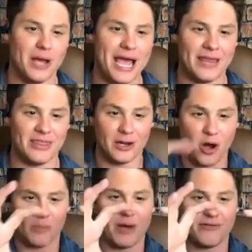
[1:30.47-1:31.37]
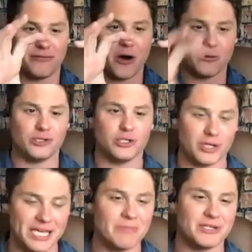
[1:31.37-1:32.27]
and then on my phone do a
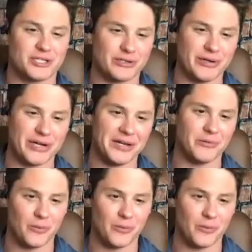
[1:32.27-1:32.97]
chemistry read